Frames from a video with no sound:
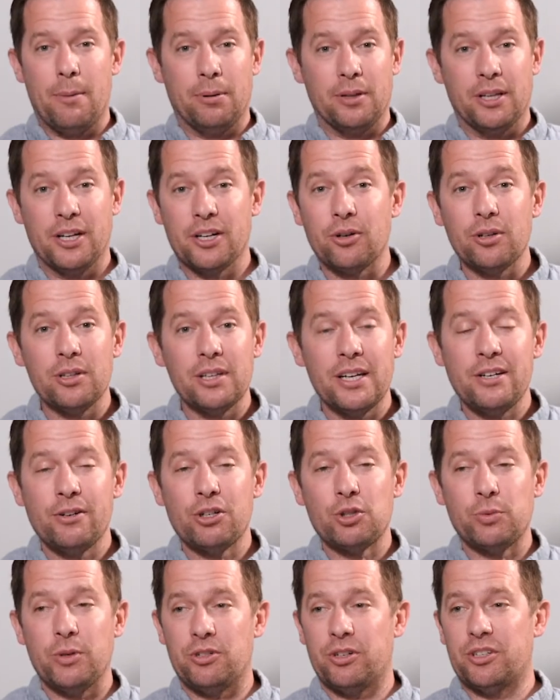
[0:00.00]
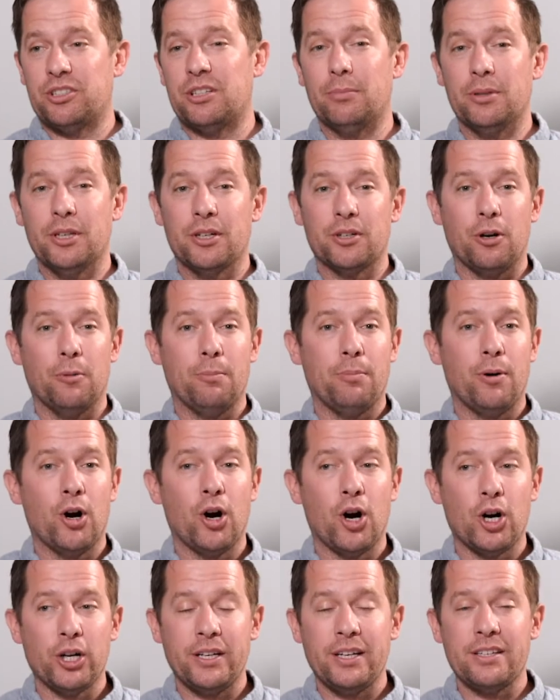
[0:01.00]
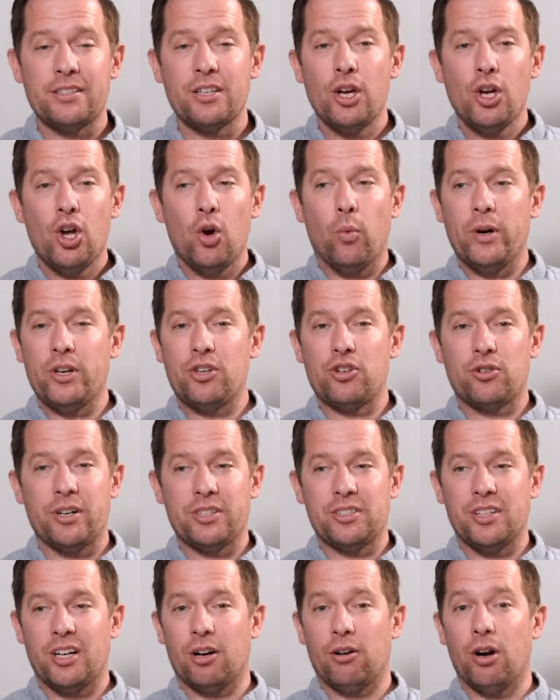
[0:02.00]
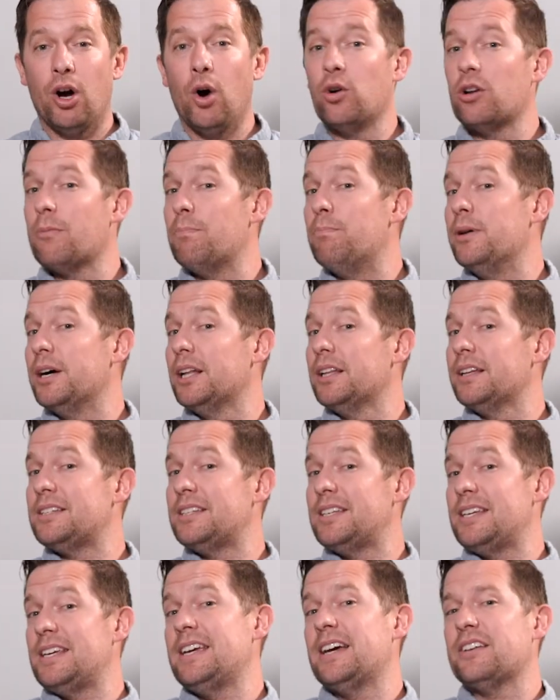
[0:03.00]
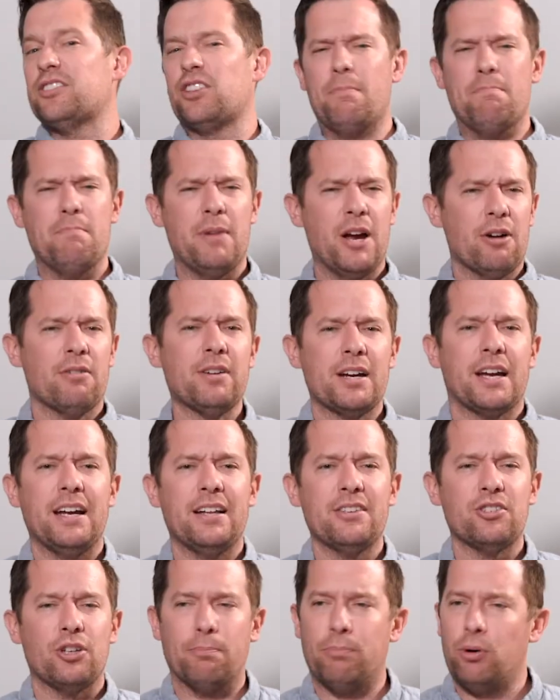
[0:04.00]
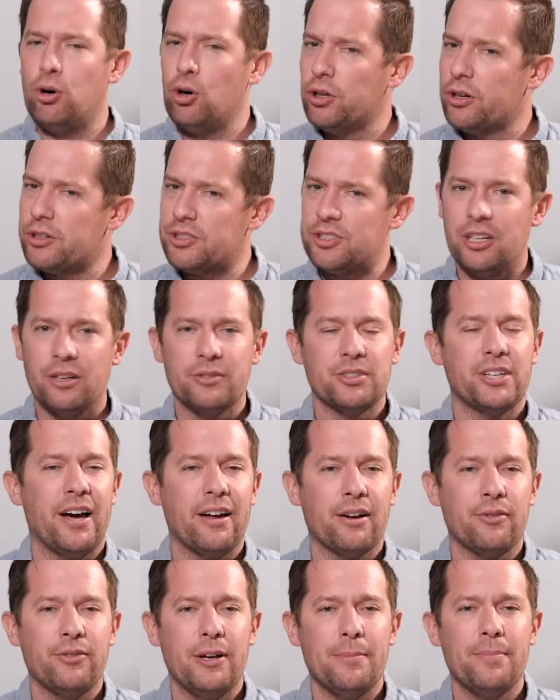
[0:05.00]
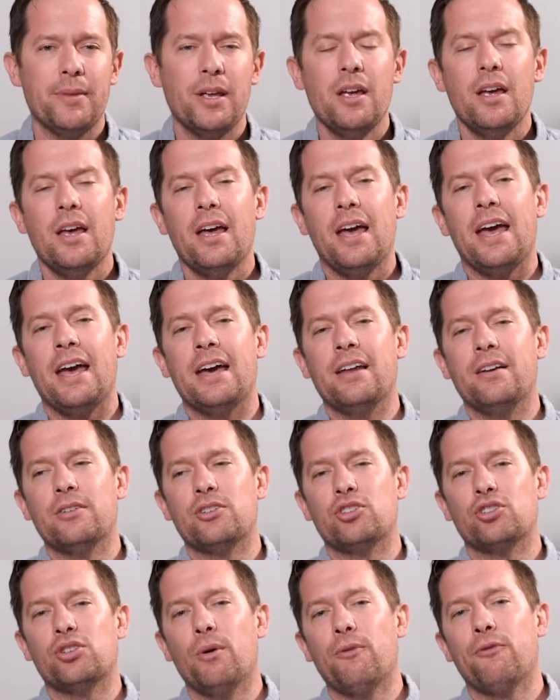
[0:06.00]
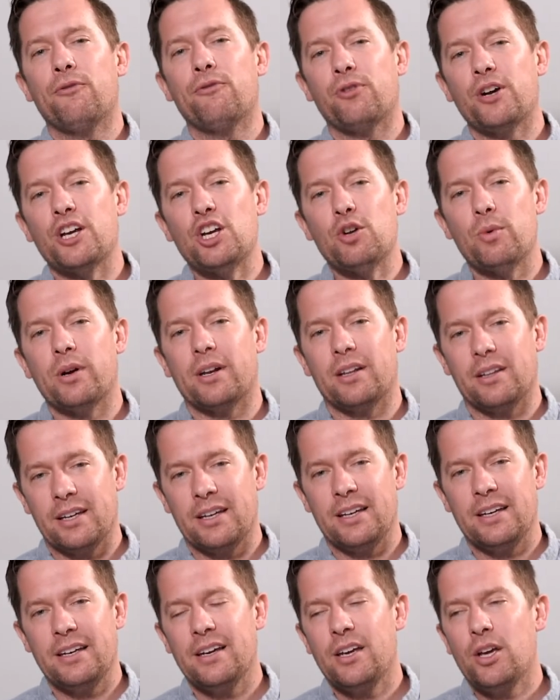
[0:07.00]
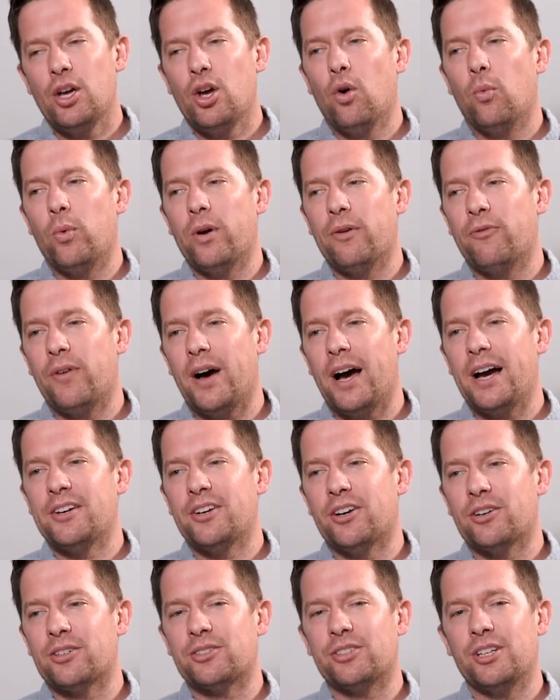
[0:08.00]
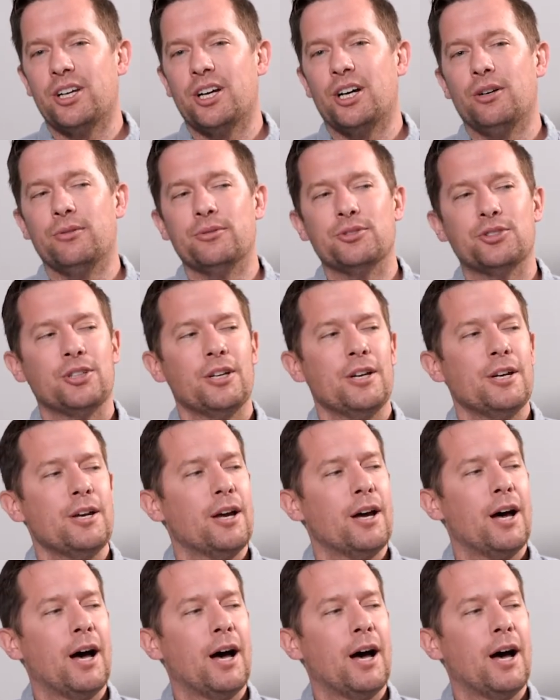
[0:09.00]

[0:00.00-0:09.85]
political leaders. We trust in political parties. We trust in our own ability as Americans to pull ourselves out of it. And so frequently, we find ourselves